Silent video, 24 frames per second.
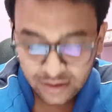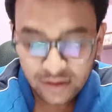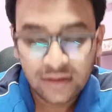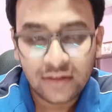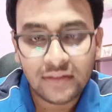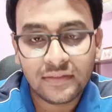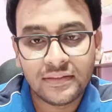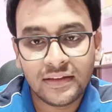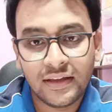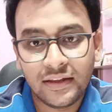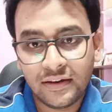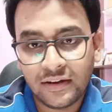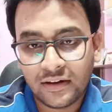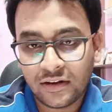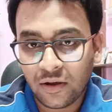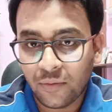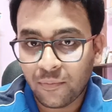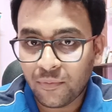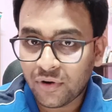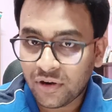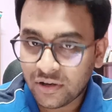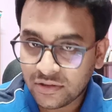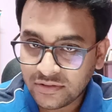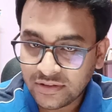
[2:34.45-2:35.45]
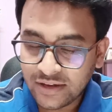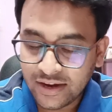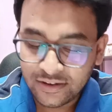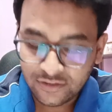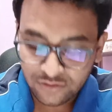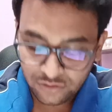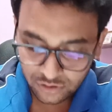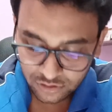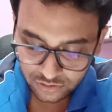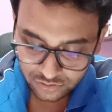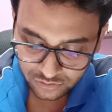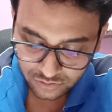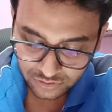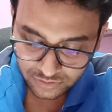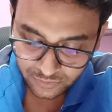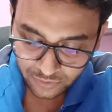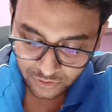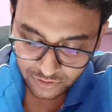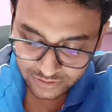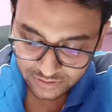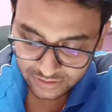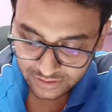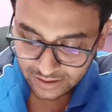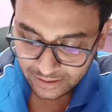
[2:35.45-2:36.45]
they need computer science also.
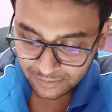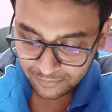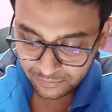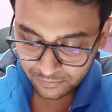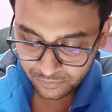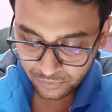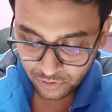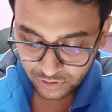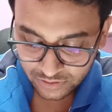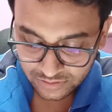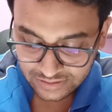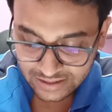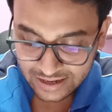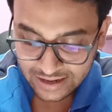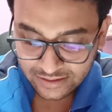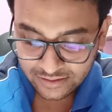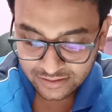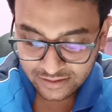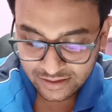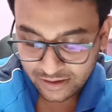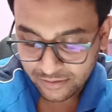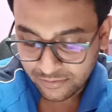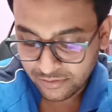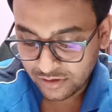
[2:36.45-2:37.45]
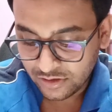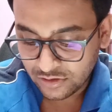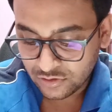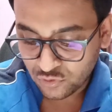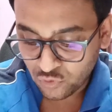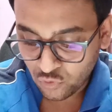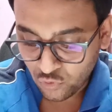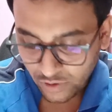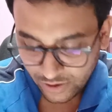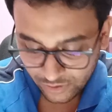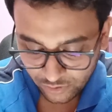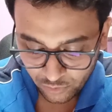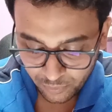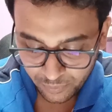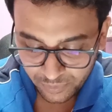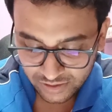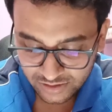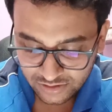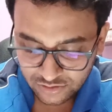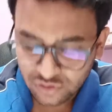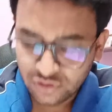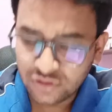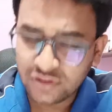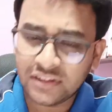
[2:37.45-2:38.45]
For them, for that, they have released one
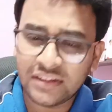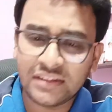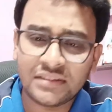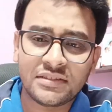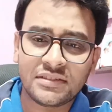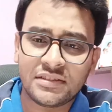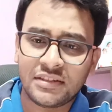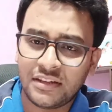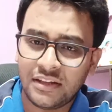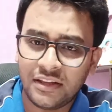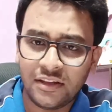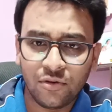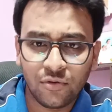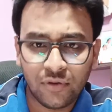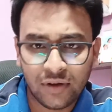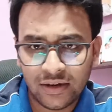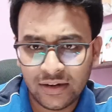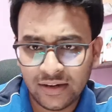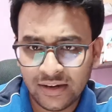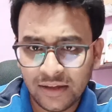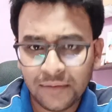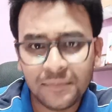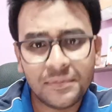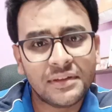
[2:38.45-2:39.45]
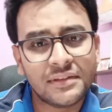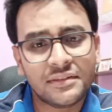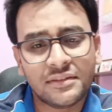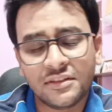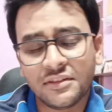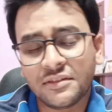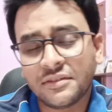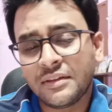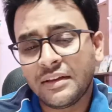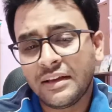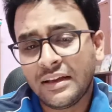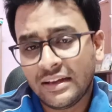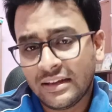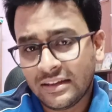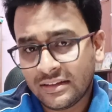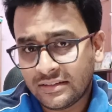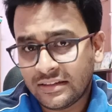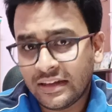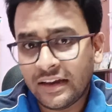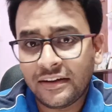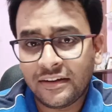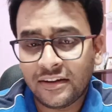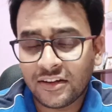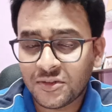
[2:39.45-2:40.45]
opening. So these three you can leave. This is
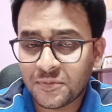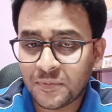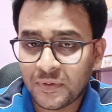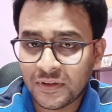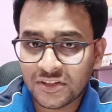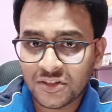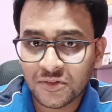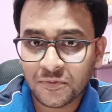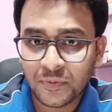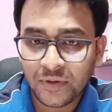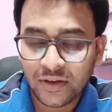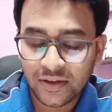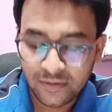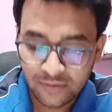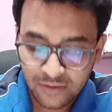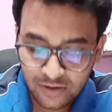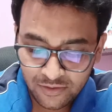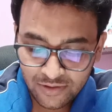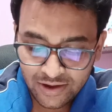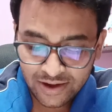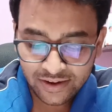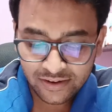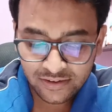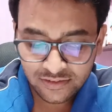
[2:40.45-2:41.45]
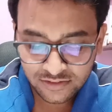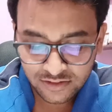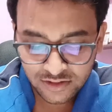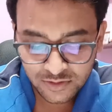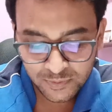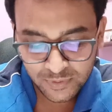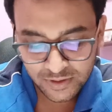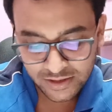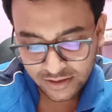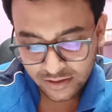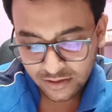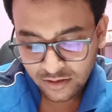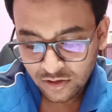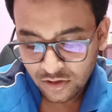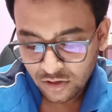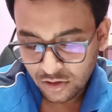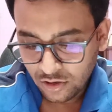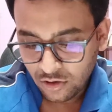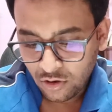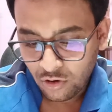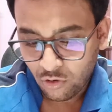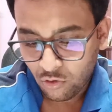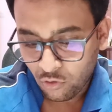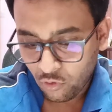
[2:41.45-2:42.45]
center specific vacancies. But
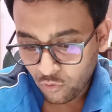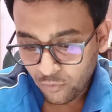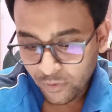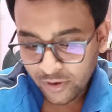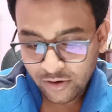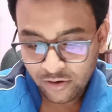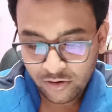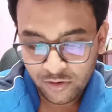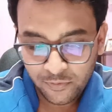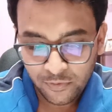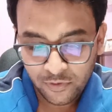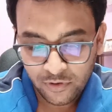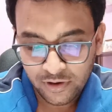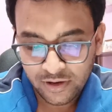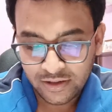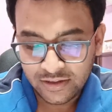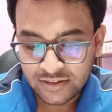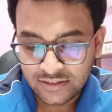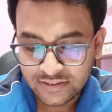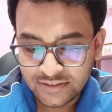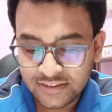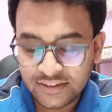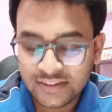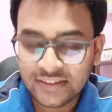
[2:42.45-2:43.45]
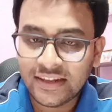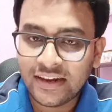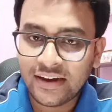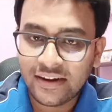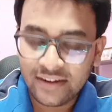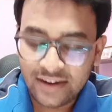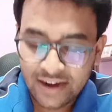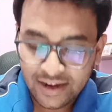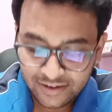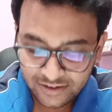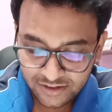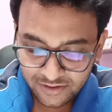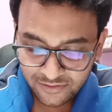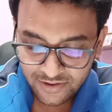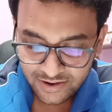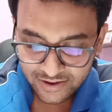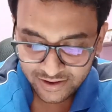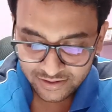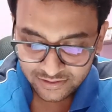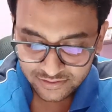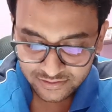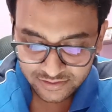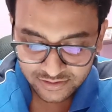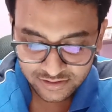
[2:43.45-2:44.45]
overall for EC, there are 90
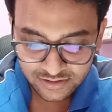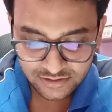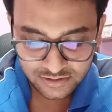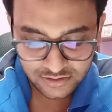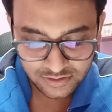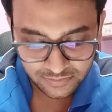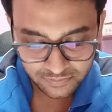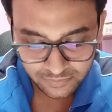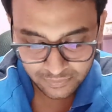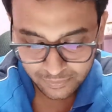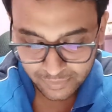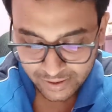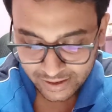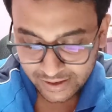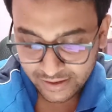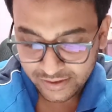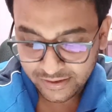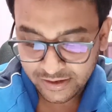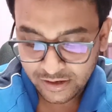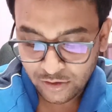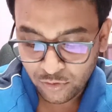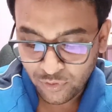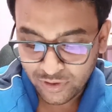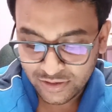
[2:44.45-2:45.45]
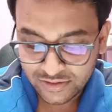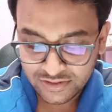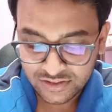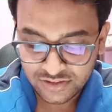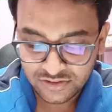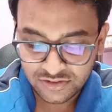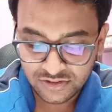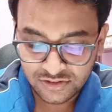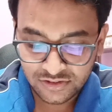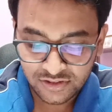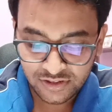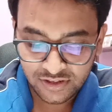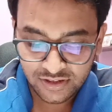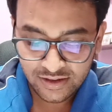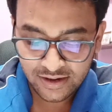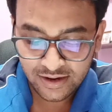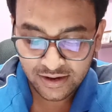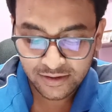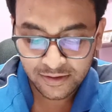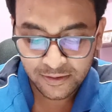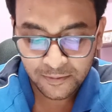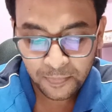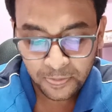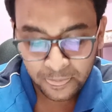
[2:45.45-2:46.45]
vacancies, mechanical 163 and